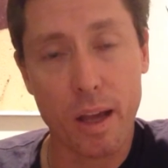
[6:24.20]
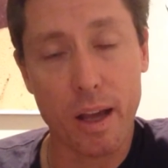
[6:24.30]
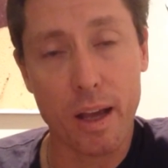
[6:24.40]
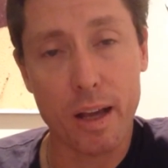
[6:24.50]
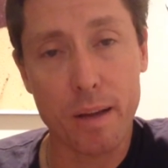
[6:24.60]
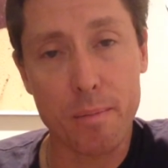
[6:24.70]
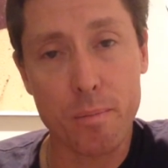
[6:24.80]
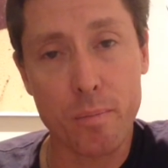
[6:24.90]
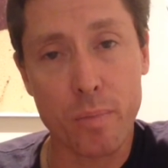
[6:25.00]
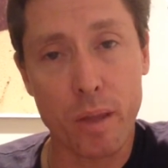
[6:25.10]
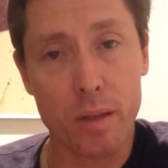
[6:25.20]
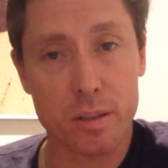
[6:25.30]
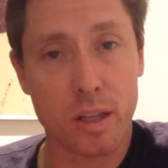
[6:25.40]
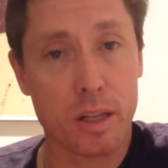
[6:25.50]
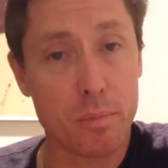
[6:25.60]

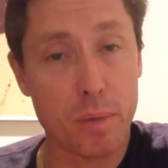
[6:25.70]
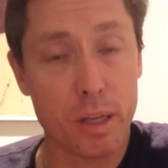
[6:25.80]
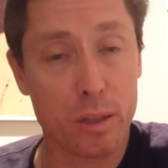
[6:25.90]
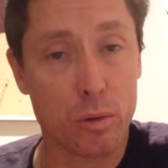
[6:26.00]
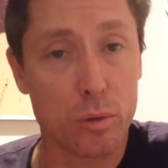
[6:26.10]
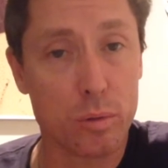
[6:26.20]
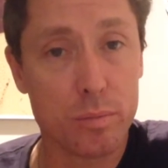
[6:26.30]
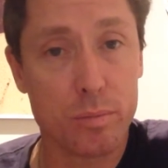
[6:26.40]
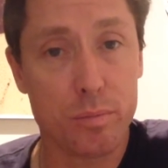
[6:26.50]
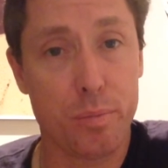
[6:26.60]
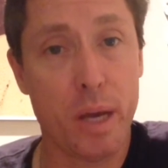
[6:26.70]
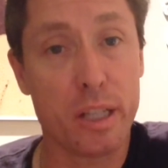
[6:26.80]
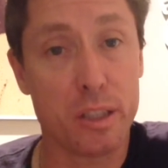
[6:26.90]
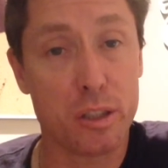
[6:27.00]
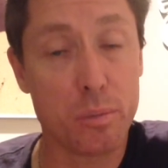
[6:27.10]
it's like a medical
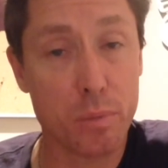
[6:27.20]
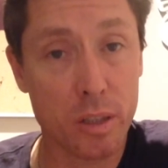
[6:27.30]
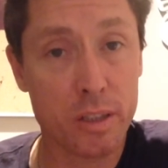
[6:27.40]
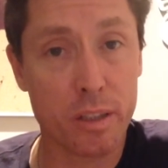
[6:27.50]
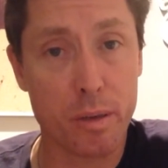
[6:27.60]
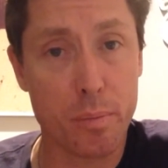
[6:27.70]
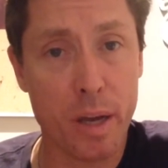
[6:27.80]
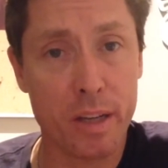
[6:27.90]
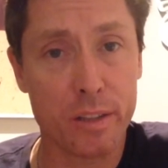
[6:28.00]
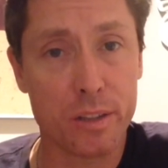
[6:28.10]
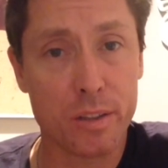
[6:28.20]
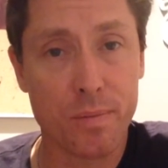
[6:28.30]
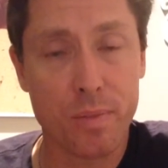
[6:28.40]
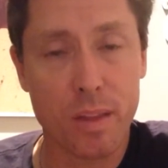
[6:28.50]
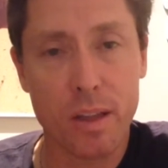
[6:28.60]
badge, it's a military badge.
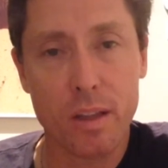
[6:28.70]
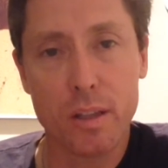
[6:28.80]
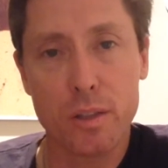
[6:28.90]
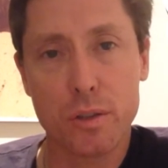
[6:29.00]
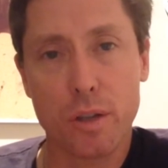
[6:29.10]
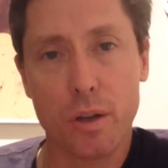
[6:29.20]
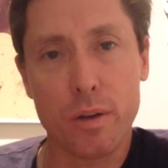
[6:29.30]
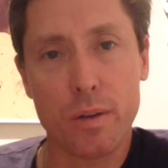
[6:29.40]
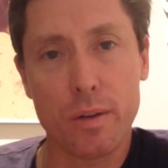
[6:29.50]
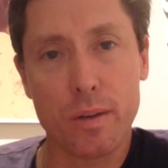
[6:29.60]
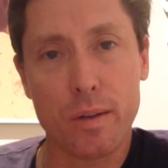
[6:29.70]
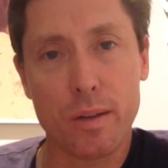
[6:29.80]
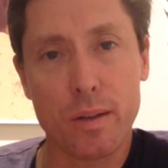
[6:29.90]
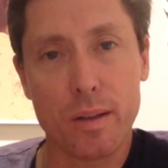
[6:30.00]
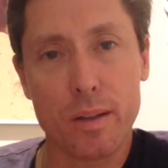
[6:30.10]
So
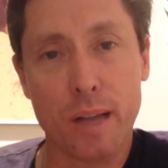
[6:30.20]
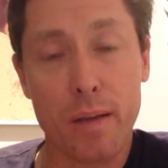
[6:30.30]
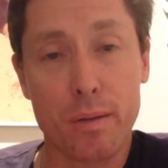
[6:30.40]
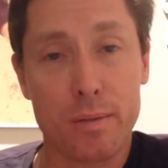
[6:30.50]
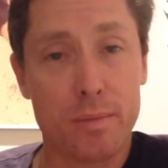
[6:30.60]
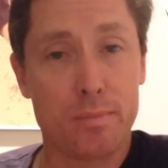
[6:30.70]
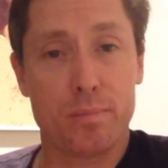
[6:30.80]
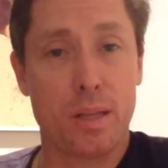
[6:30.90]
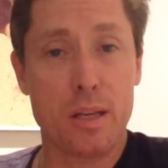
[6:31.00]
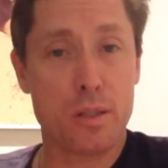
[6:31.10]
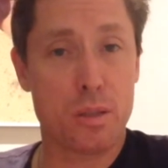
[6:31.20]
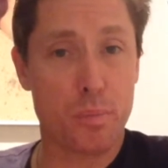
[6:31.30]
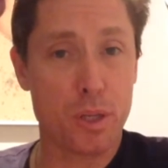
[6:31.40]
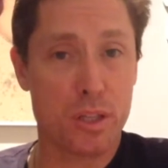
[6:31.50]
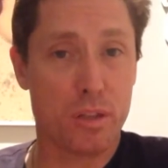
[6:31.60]
that, here's some
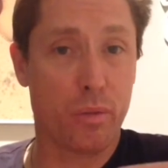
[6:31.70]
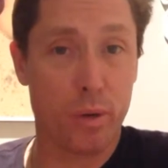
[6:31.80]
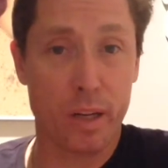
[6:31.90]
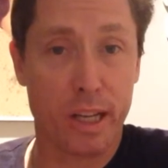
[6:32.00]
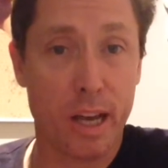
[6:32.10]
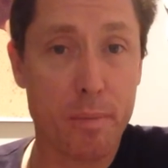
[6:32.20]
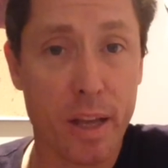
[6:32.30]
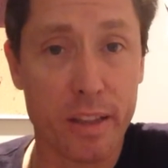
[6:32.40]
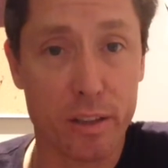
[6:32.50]
pictures of when it came out the